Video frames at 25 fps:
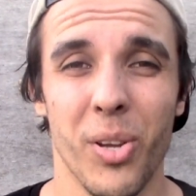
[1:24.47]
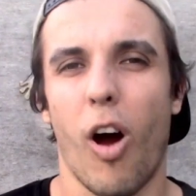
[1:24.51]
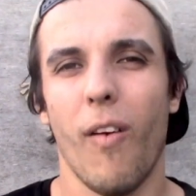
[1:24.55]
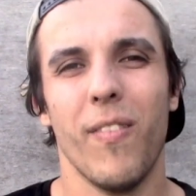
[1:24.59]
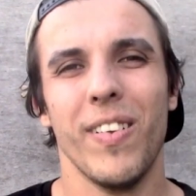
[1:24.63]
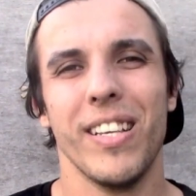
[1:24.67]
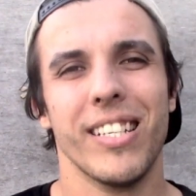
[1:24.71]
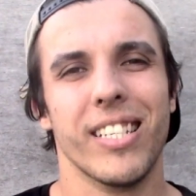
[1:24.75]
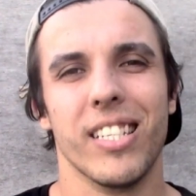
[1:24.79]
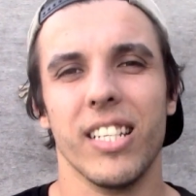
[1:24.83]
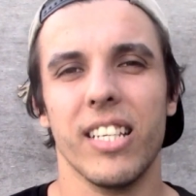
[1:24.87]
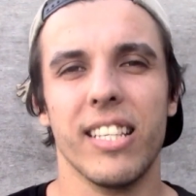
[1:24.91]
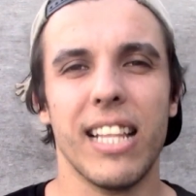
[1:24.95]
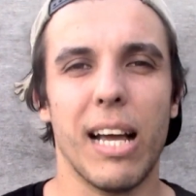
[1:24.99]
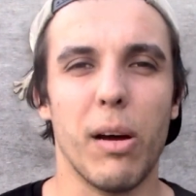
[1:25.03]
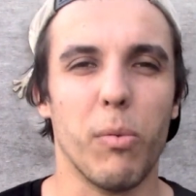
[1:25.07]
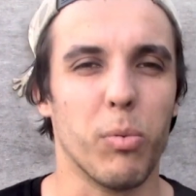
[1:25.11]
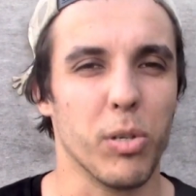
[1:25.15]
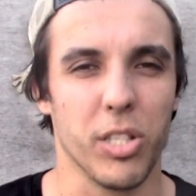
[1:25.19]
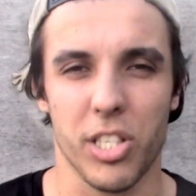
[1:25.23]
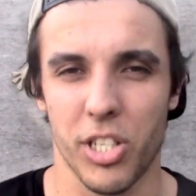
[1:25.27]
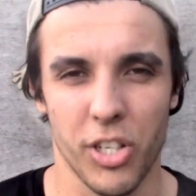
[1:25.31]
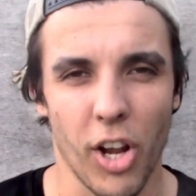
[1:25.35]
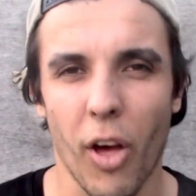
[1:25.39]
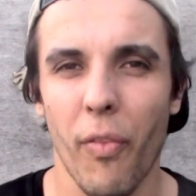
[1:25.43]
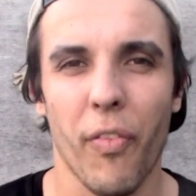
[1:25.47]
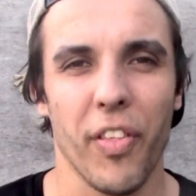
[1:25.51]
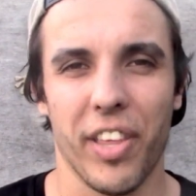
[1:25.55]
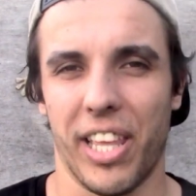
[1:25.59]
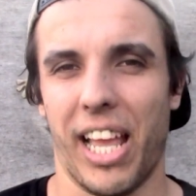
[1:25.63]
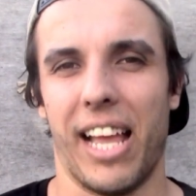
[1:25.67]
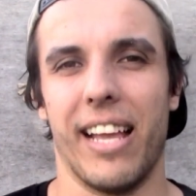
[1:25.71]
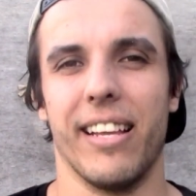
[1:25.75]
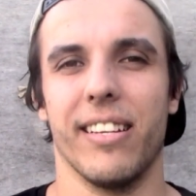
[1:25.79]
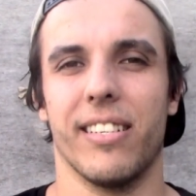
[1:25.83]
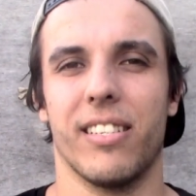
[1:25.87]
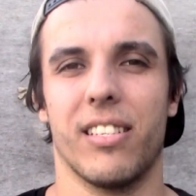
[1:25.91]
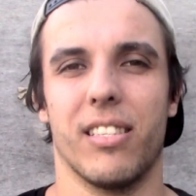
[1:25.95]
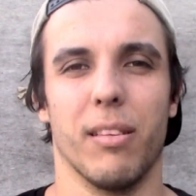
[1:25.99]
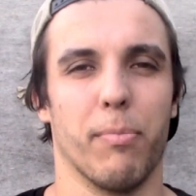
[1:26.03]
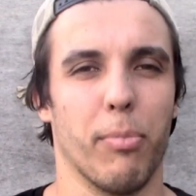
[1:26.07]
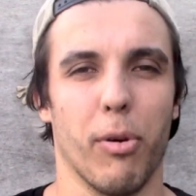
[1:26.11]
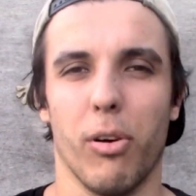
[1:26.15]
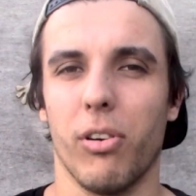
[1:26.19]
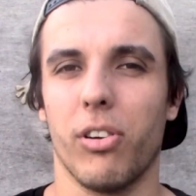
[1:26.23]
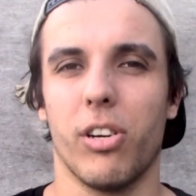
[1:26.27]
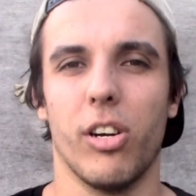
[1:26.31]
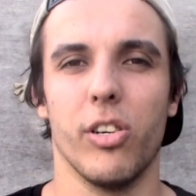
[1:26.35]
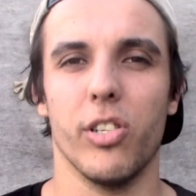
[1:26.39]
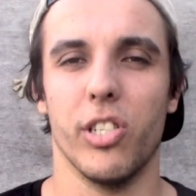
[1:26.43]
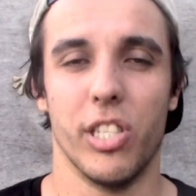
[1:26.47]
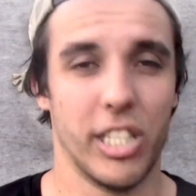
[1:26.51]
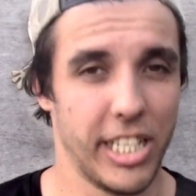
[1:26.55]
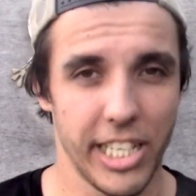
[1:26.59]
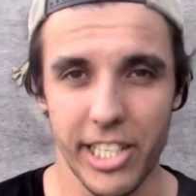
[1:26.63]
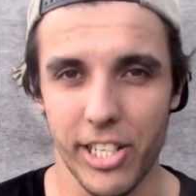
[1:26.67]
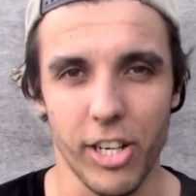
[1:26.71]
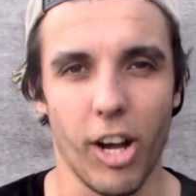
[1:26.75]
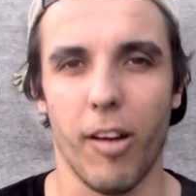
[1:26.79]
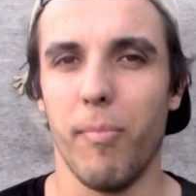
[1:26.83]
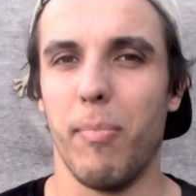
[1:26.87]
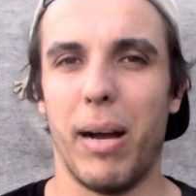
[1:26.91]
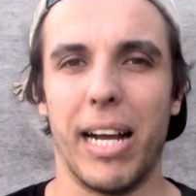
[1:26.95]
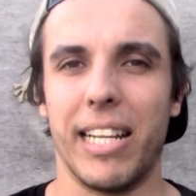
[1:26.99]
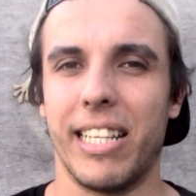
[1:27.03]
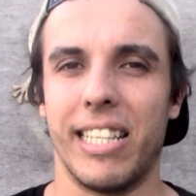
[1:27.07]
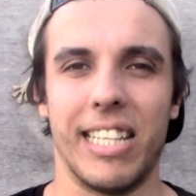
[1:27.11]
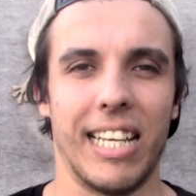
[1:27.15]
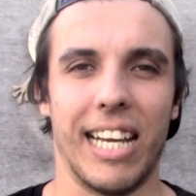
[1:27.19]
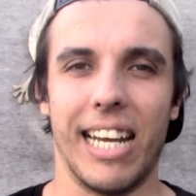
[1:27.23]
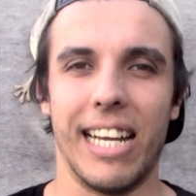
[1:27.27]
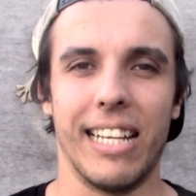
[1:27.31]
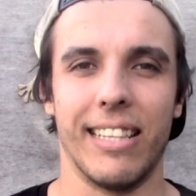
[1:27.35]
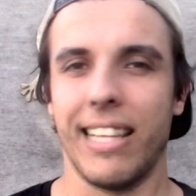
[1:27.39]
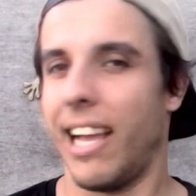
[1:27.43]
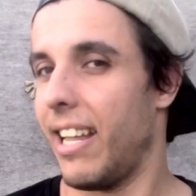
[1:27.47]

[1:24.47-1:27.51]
Obviously, that was not the case. The Broncos did not make the 8.